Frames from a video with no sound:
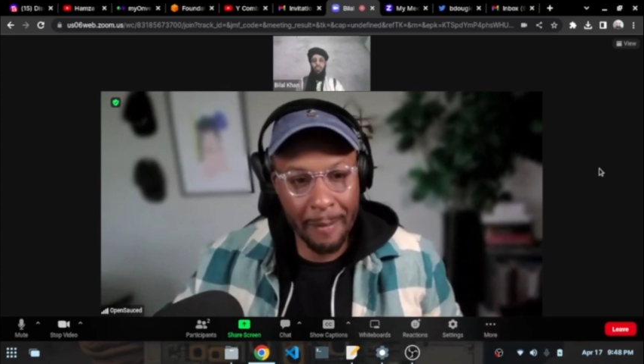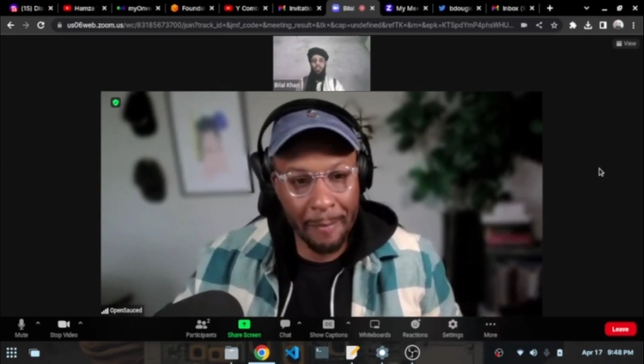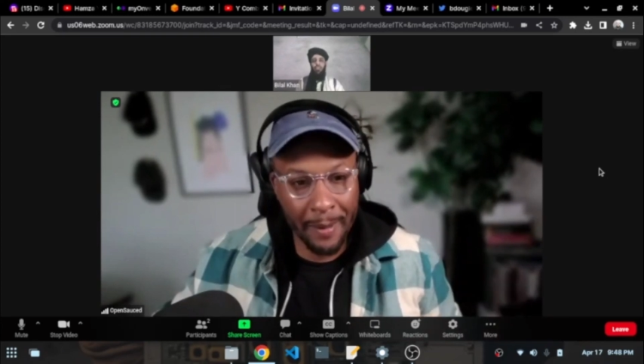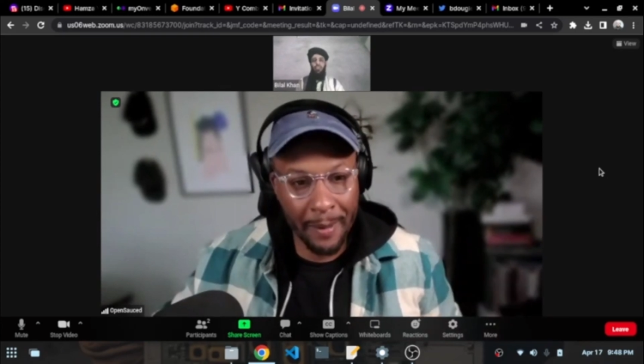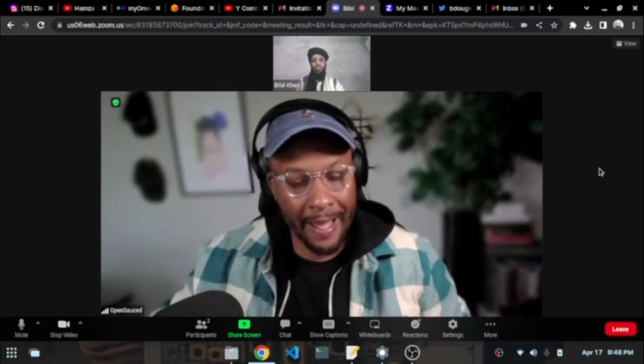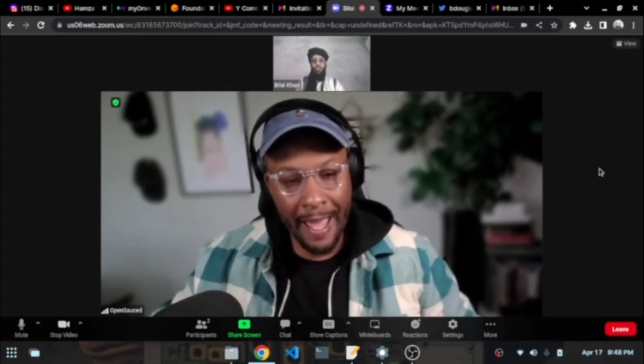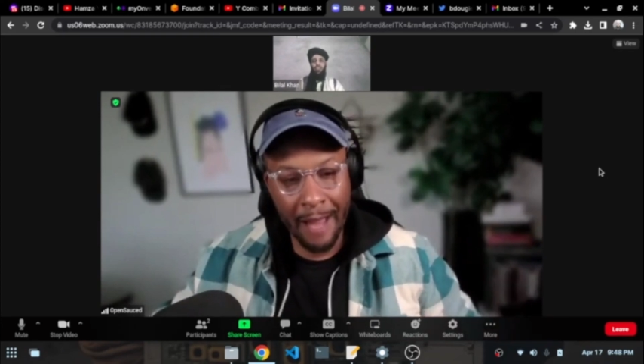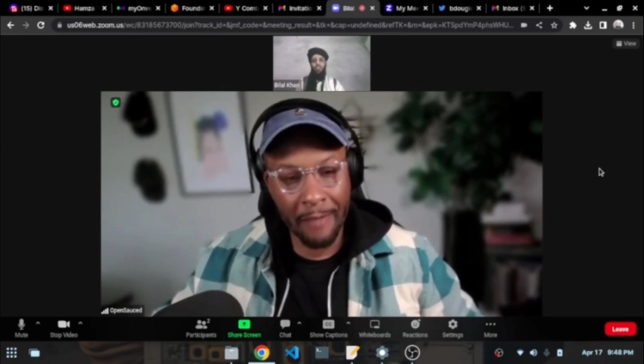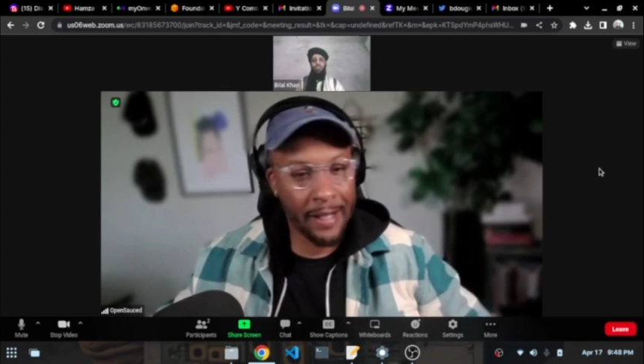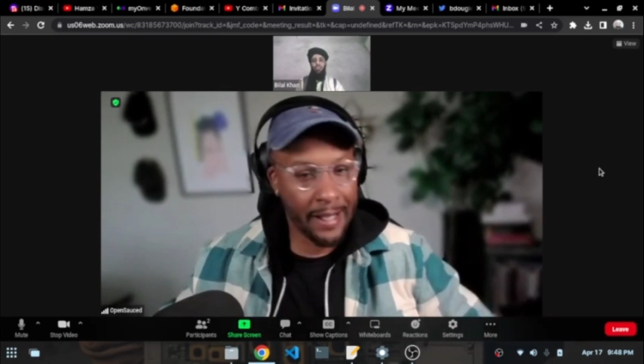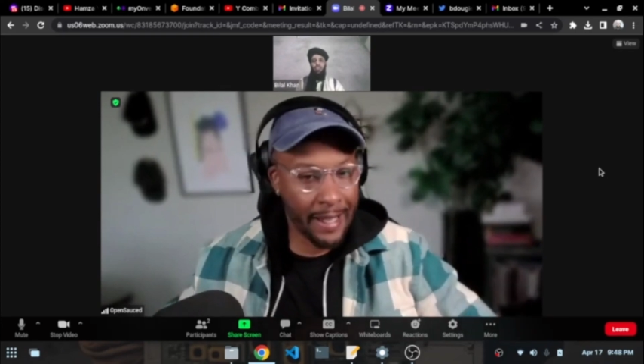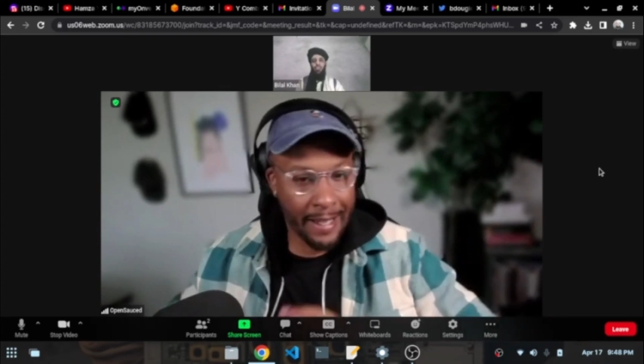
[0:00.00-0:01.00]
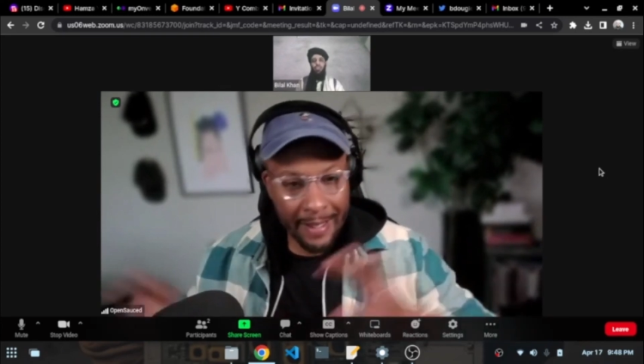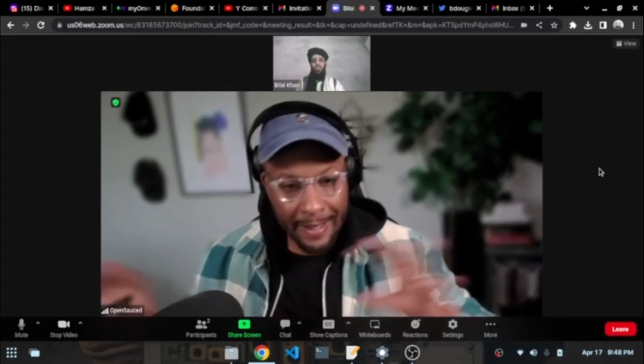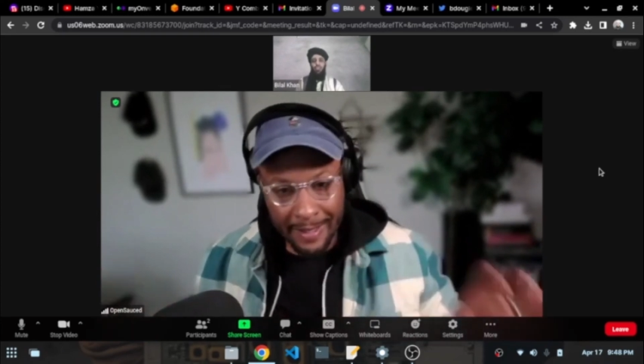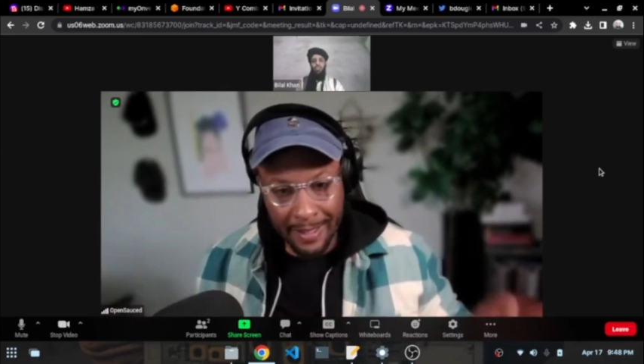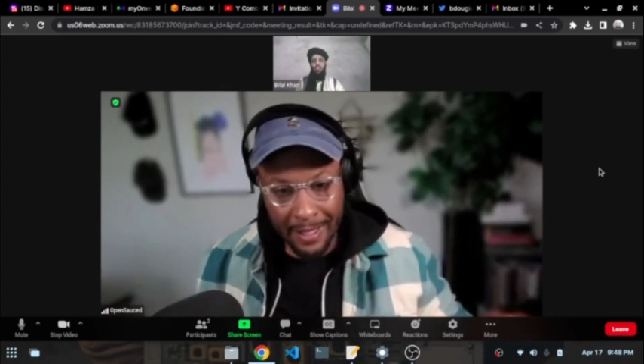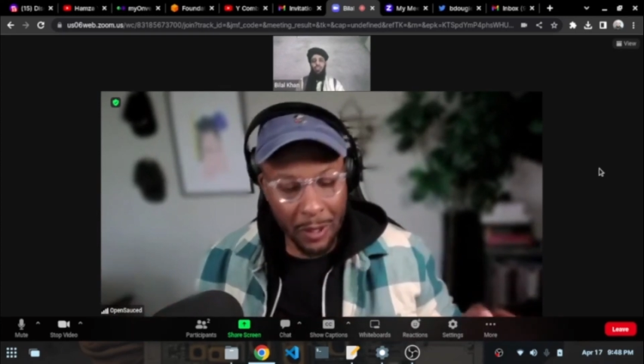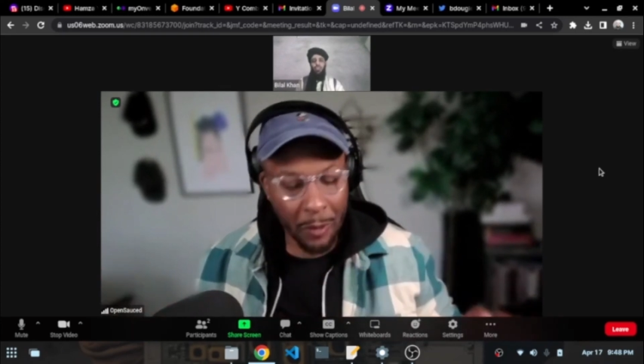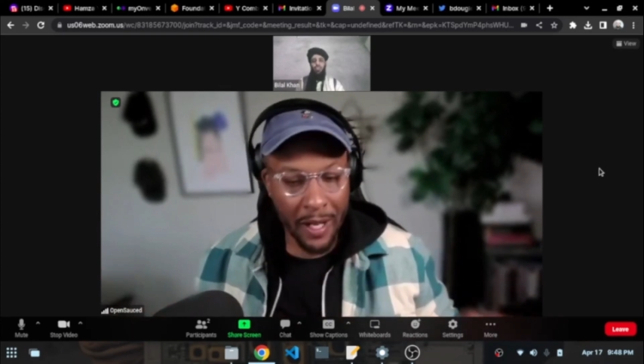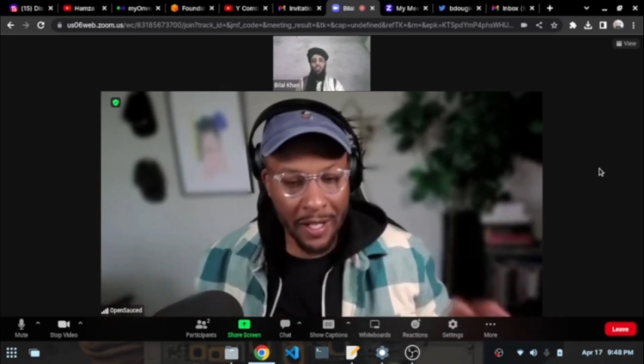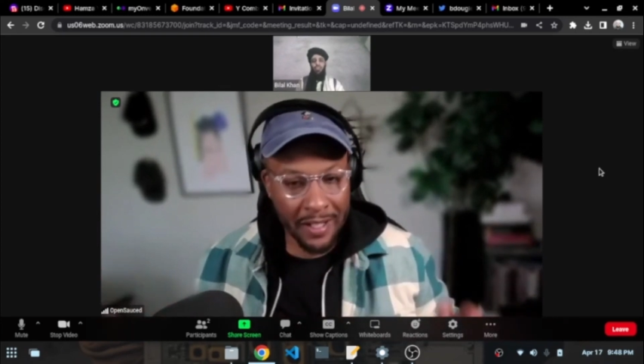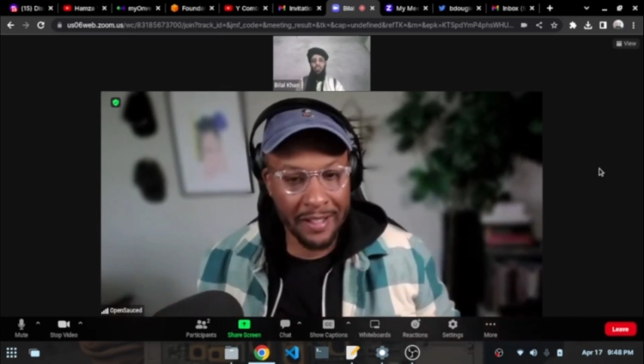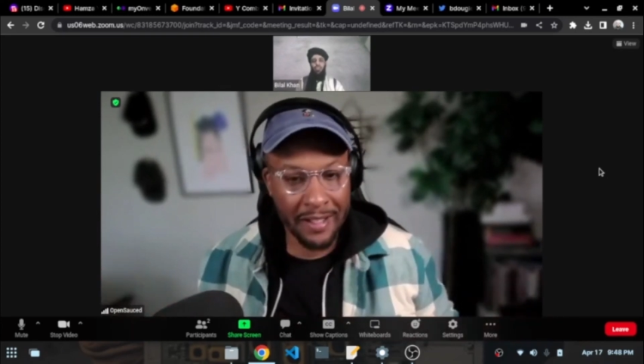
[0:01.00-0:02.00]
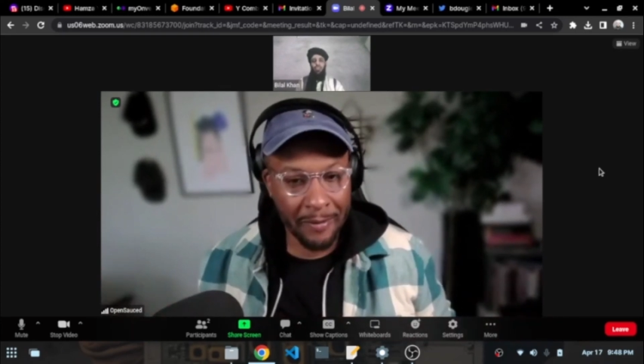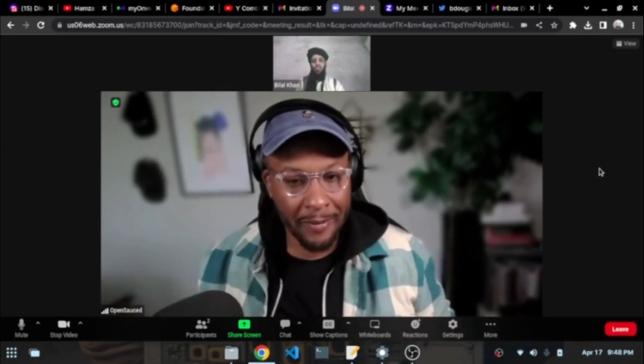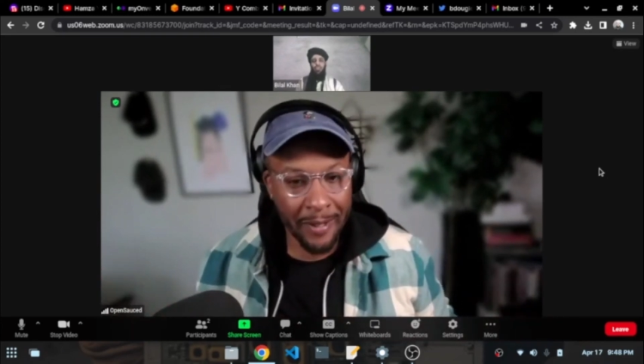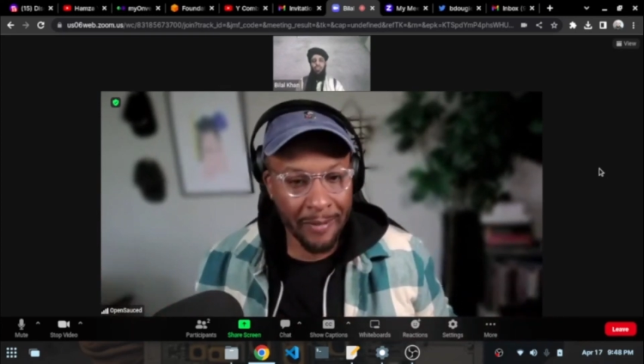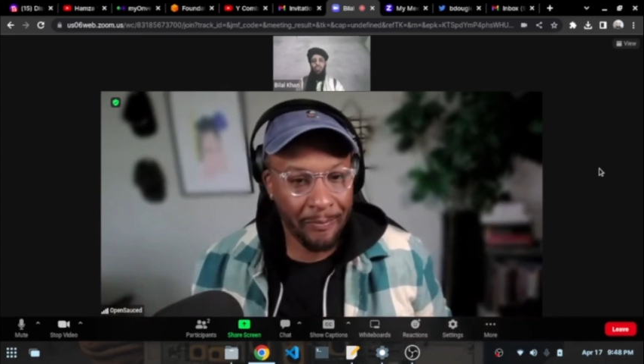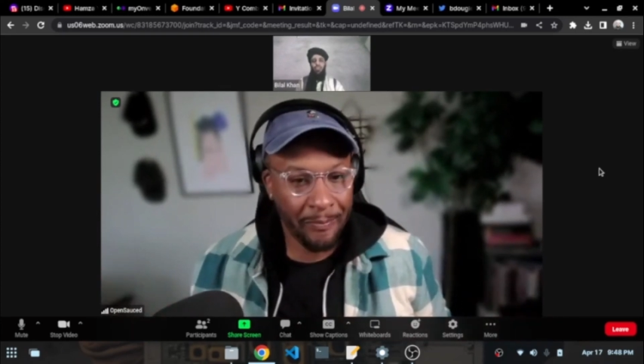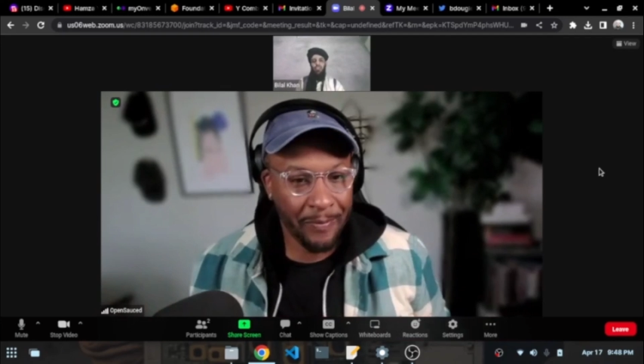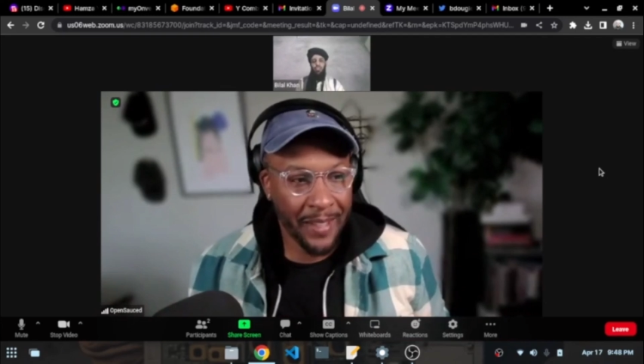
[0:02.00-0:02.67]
but every situation's different.